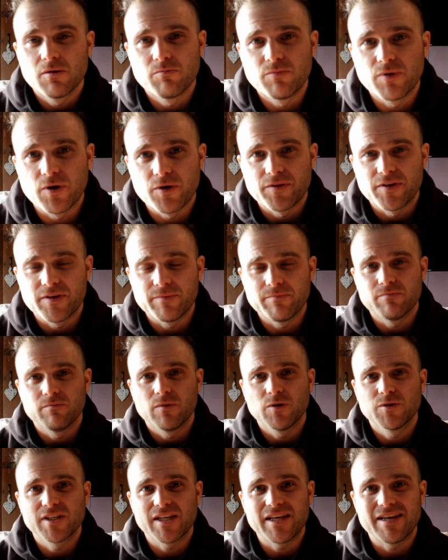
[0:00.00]
but the
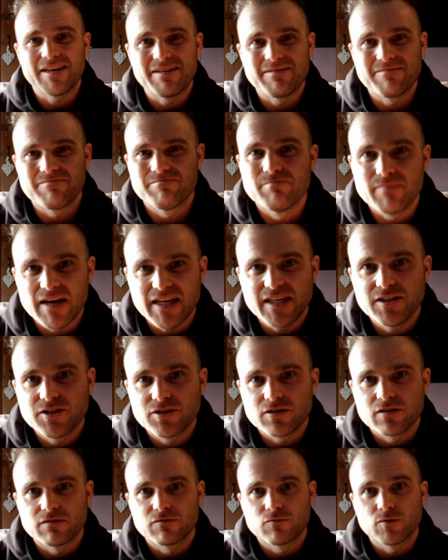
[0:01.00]
most
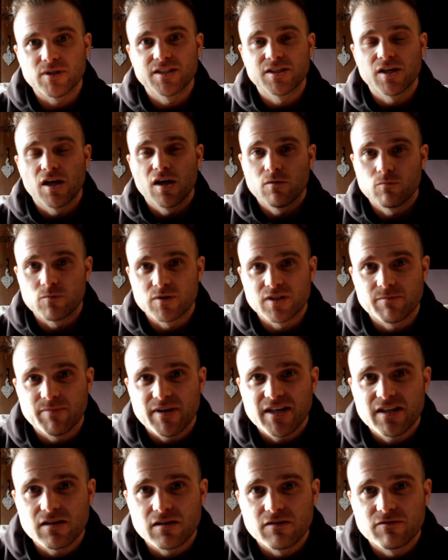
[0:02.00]
major of which was the
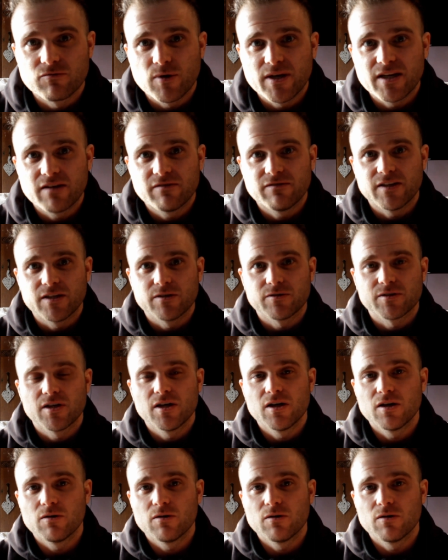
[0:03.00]
Battle of Wakefield,